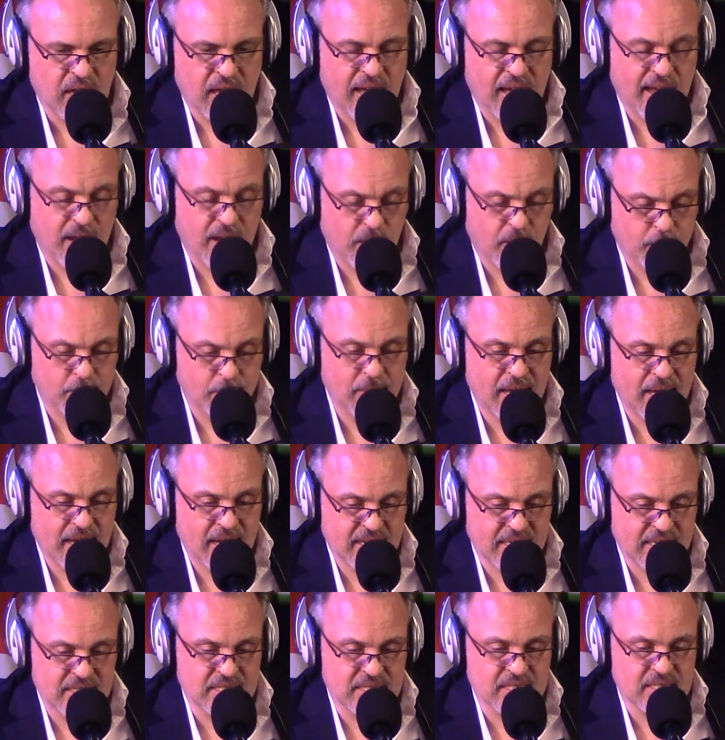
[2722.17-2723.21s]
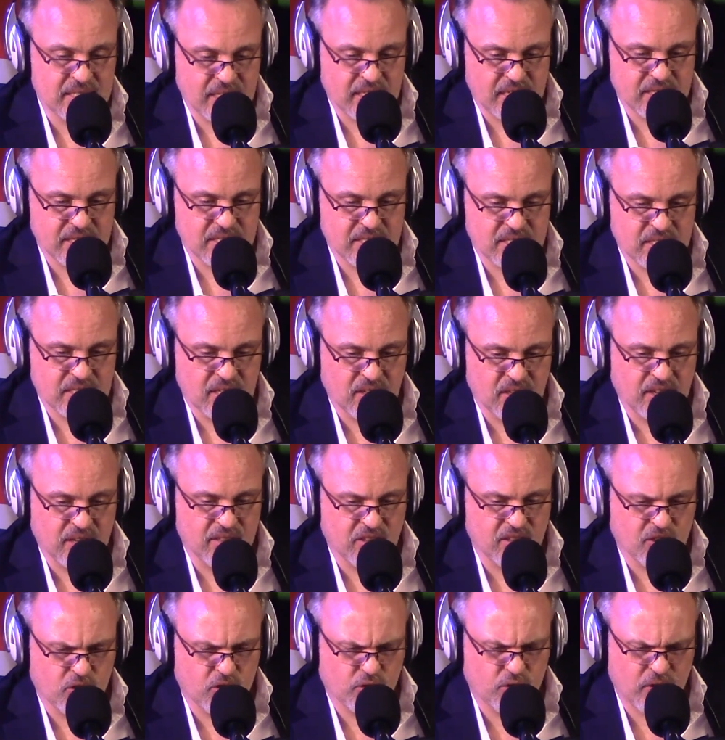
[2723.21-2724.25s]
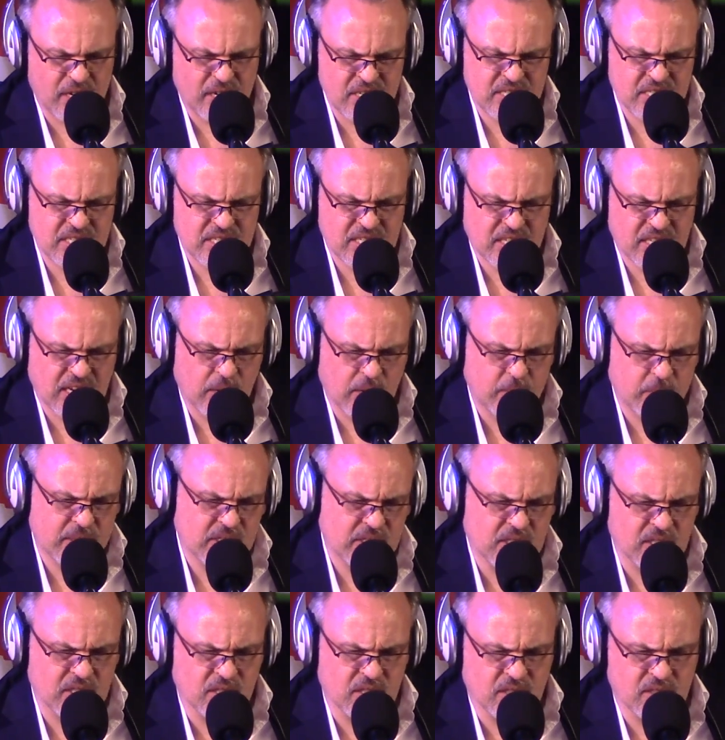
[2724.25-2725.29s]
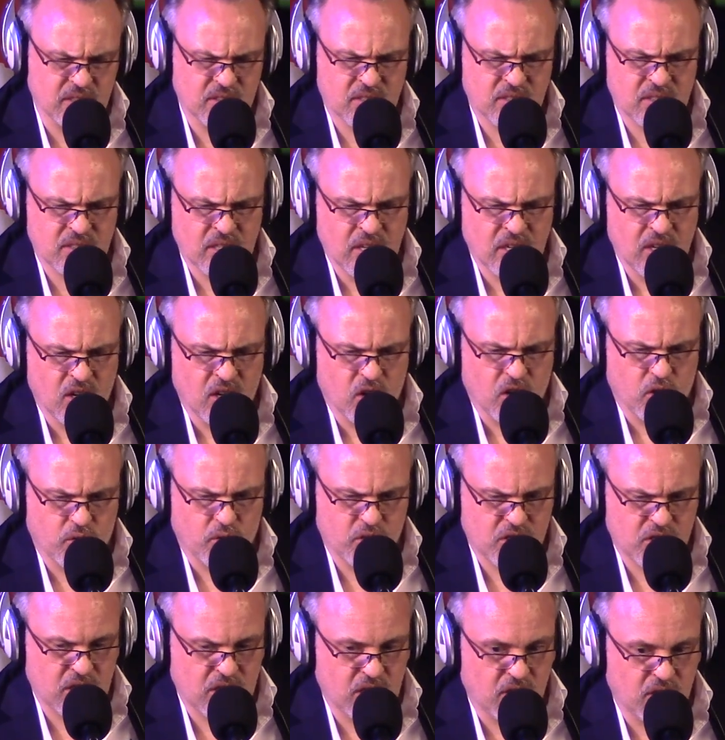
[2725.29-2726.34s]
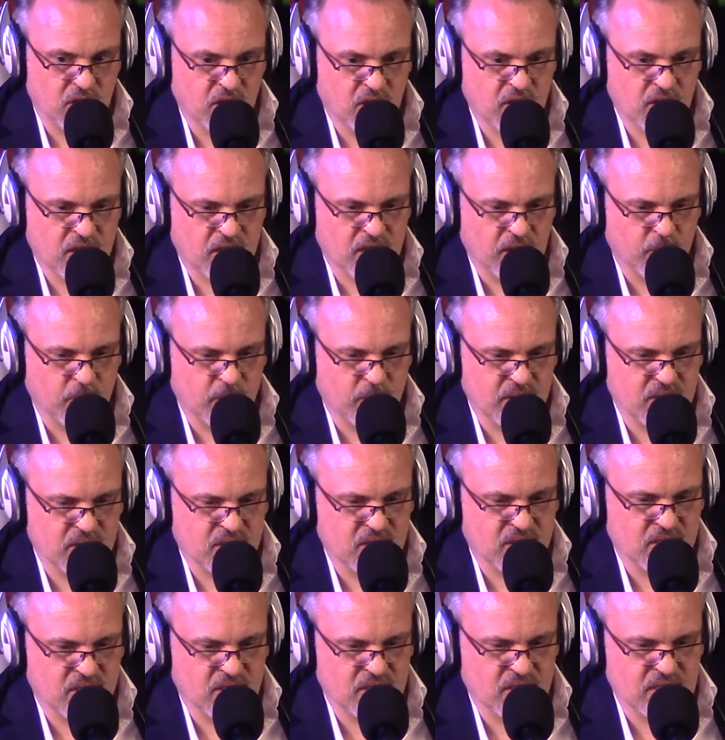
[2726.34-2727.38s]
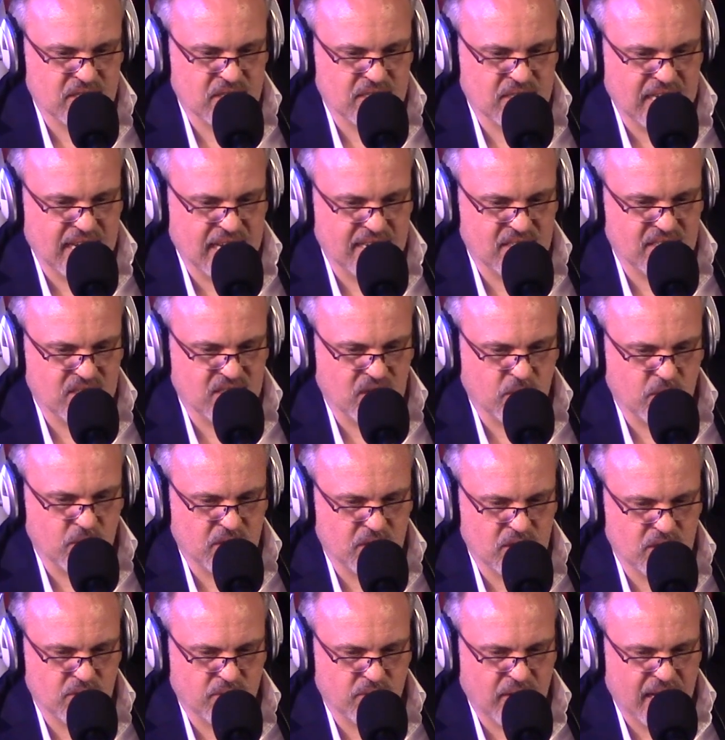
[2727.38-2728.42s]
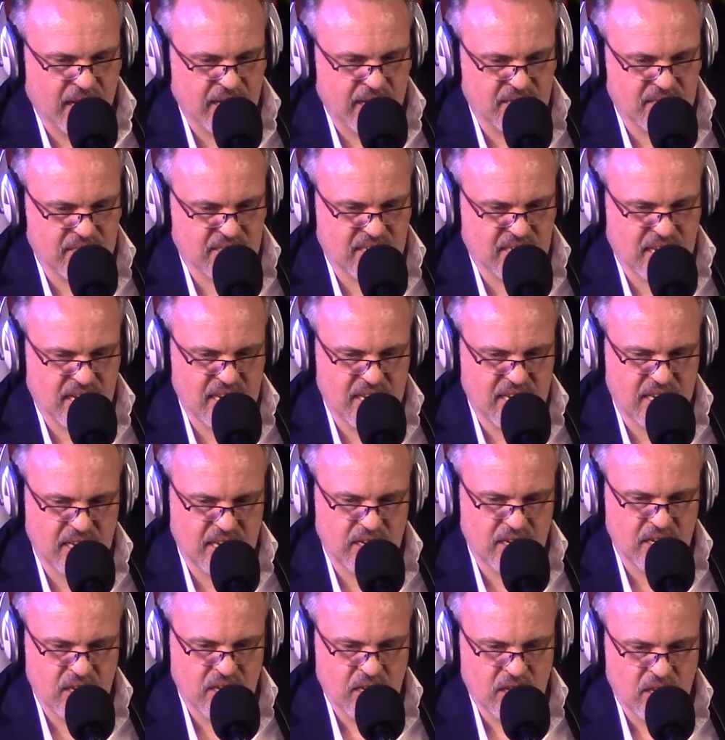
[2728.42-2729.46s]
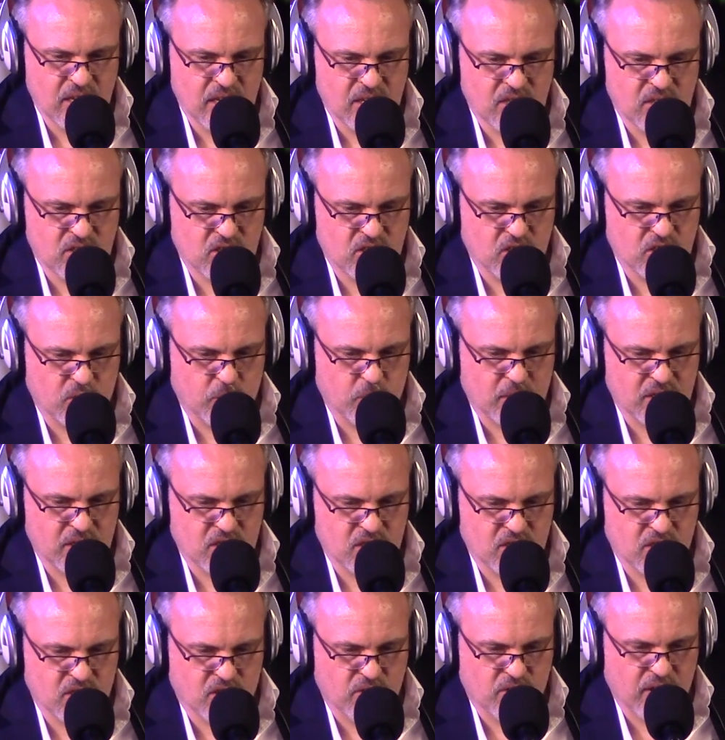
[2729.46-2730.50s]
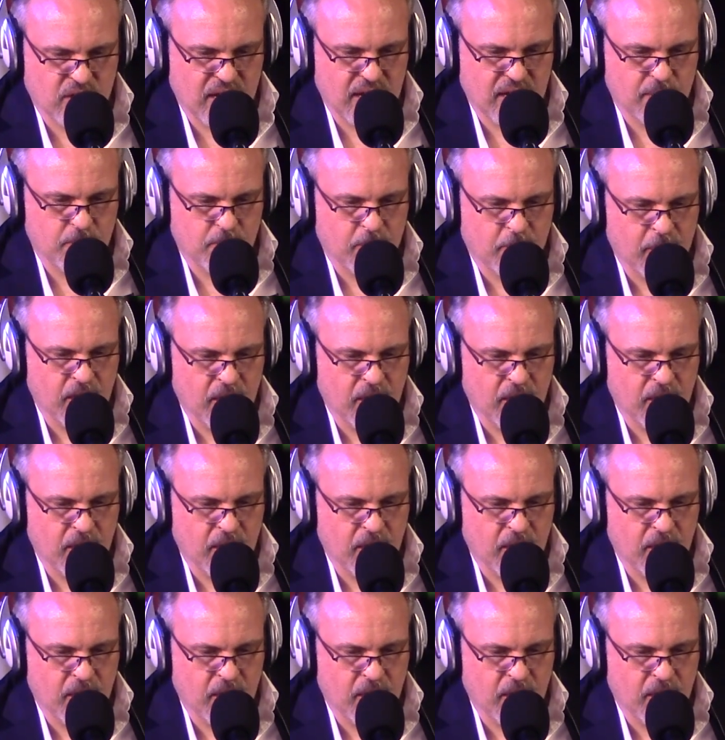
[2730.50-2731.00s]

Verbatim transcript: How mad is this? Like the craziest coincidence or is it not a coincidence? Dan told his fans, taking to Instagram.